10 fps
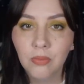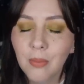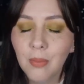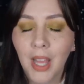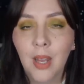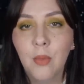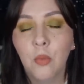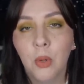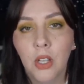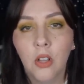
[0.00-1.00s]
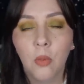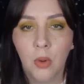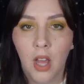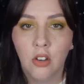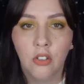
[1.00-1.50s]
My name is Brittany or
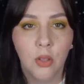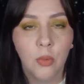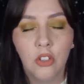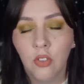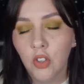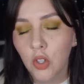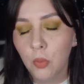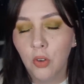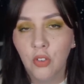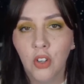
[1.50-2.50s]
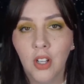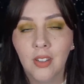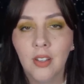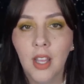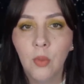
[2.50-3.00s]
Bratterstein, whichever you prefer,
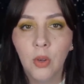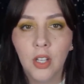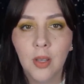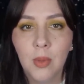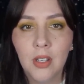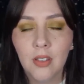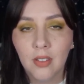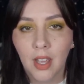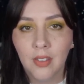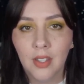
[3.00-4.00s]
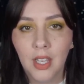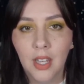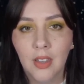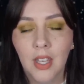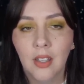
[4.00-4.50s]
and today we're going to be
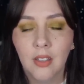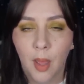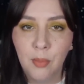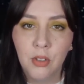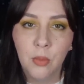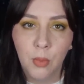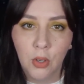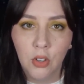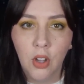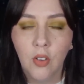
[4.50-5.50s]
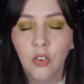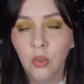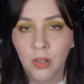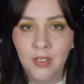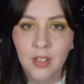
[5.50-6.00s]
discussing the attempted murder of
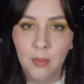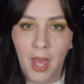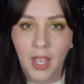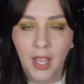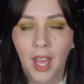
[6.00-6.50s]
Christy Mack